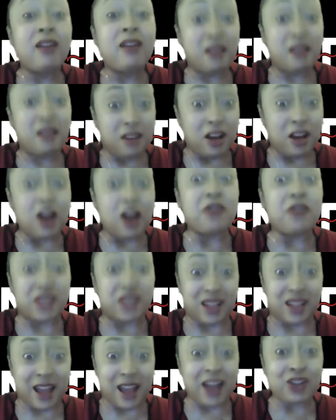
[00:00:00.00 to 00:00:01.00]
mm-hmm. of
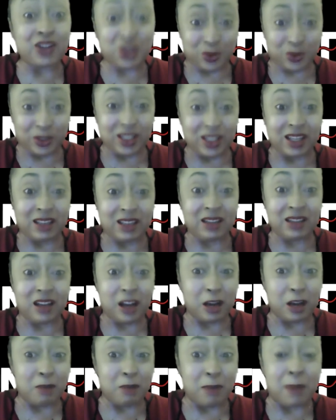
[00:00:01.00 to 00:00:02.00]
it actually.
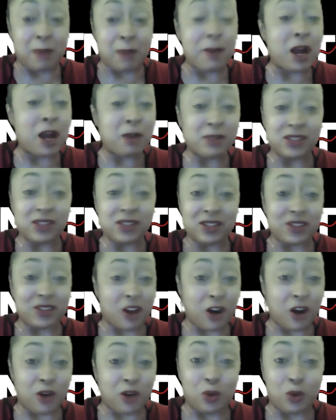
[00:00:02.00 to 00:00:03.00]
Uh, my mom is in the
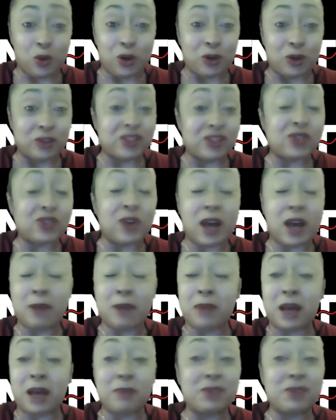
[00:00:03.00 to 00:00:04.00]
art world, so
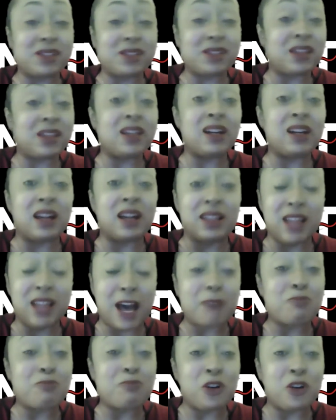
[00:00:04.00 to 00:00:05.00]
I'm, I'm seeing a
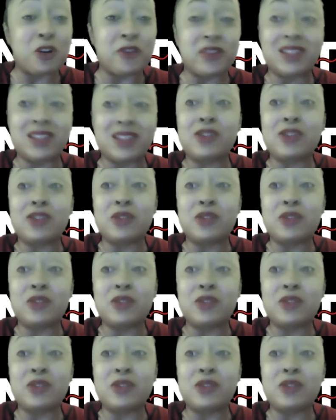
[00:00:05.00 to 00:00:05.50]
lot more of this.